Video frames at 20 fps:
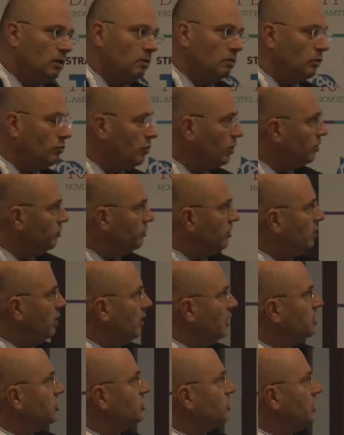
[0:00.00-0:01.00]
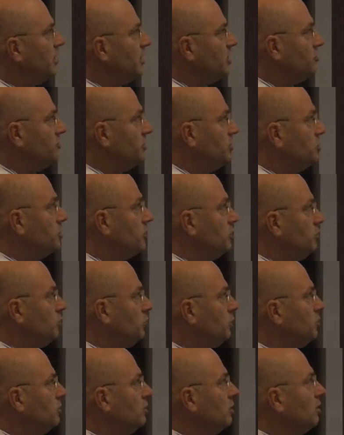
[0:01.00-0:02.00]
We're one of the largest gas fields in the
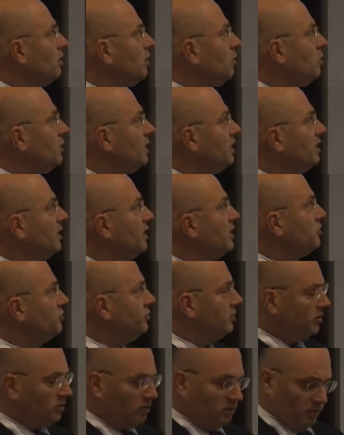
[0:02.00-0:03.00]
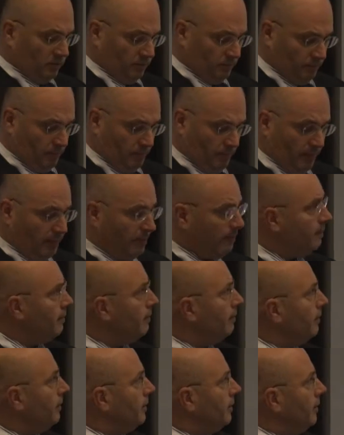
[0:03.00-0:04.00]
world, the Groningen gas field.
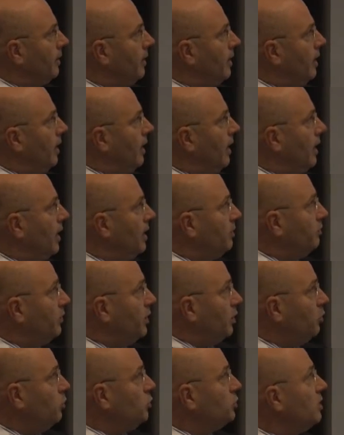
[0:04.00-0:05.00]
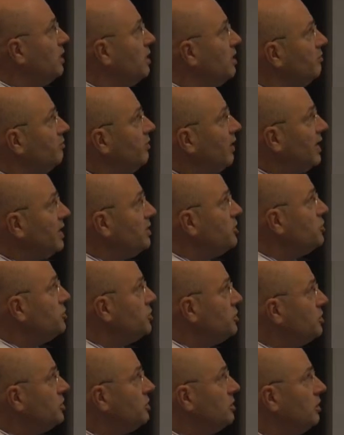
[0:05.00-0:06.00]
And we also have
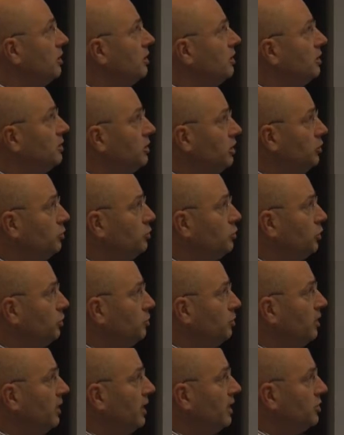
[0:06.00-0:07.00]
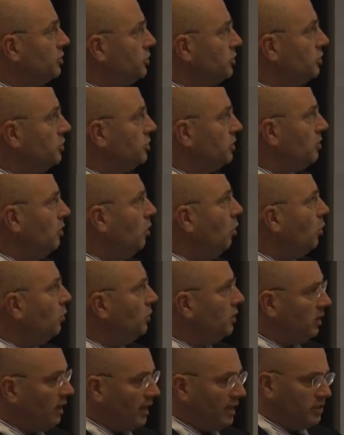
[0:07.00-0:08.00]
licenses, geothermal licenses, so all
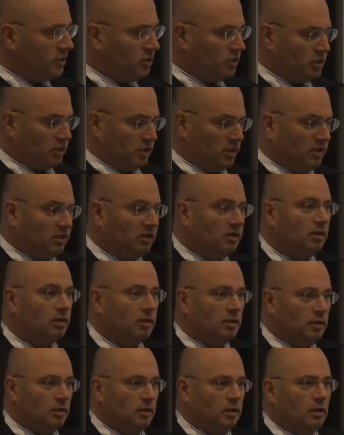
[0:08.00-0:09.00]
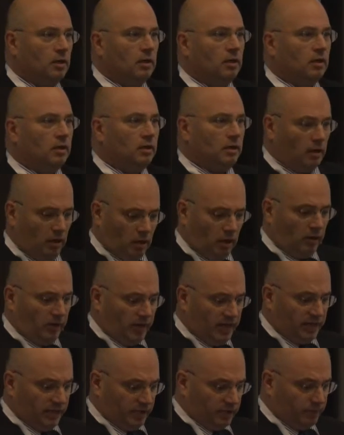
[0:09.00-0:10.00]
the licensing are
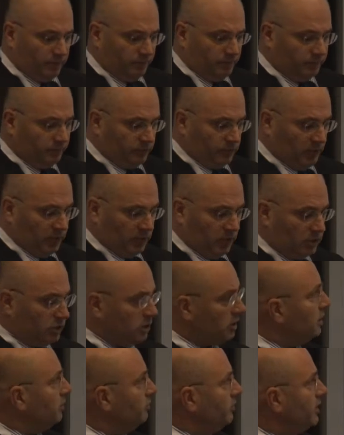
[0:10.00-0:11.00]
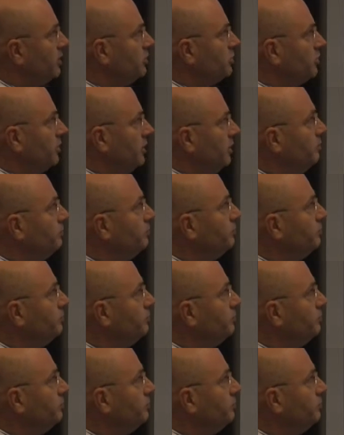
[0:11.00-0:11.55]
in it, in this key registry.